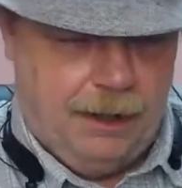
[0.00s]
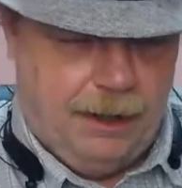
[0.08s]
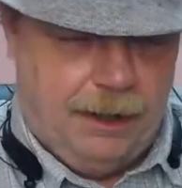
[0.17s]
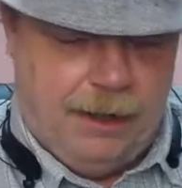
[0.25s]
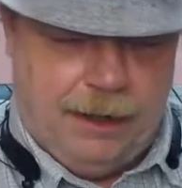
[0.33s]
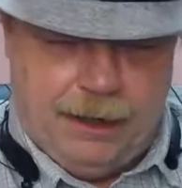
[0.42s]

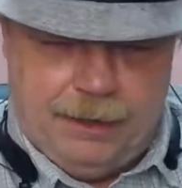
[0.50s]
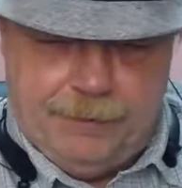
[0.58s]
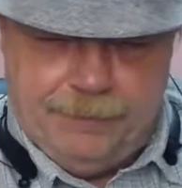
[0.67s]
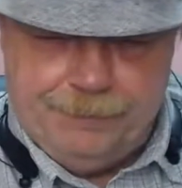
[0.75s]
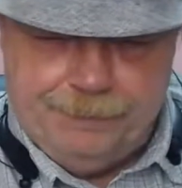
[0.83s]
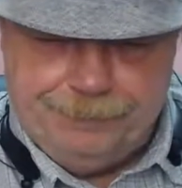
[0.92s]

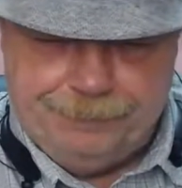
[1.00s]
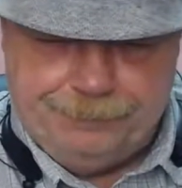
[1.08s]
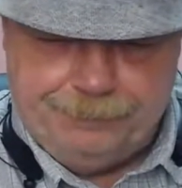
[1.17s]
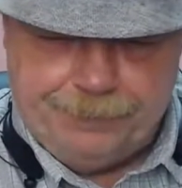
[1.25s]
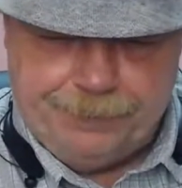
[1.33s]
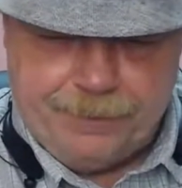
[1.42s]
But
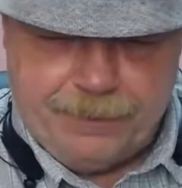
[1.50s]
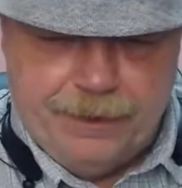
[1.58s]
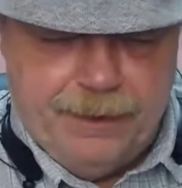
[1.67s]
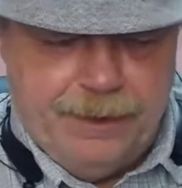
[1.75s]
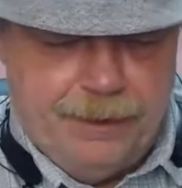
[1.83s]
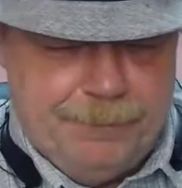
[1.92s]

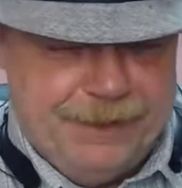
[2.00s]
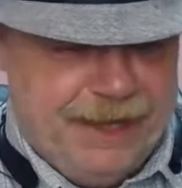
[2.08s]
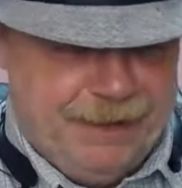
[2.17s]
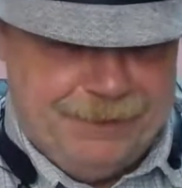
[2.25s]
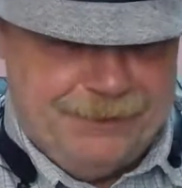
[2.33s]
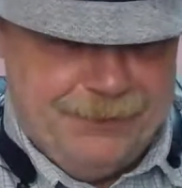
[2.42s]

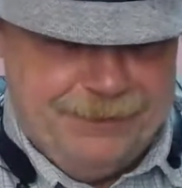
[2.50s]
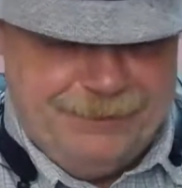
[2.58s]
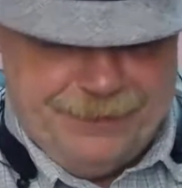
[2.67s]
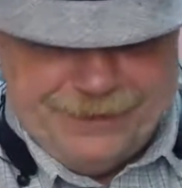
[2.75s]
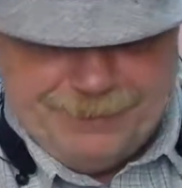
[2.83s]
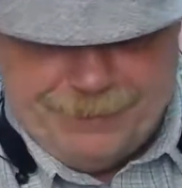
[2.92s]
yeah, between
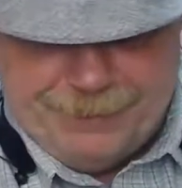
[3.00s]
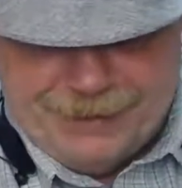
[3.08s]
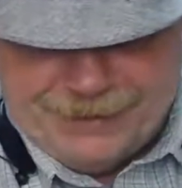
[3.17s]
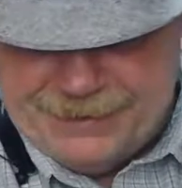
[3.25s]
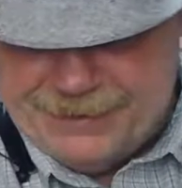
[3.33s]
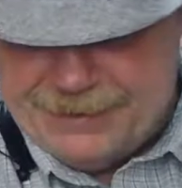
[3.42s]
Facebook
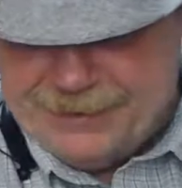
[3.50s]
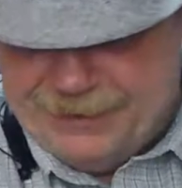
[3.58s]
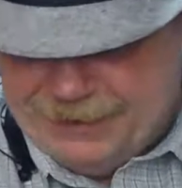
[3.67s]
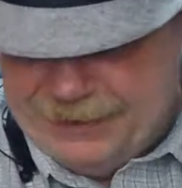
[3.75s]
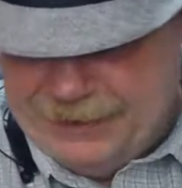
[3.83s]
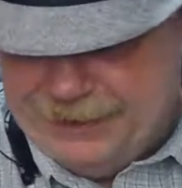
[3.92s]

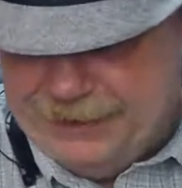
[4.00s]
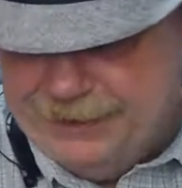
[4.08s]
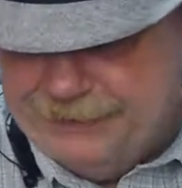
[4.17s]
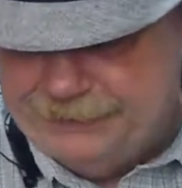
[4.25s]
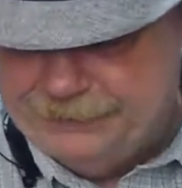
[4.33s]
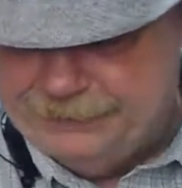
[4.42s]
Messenger and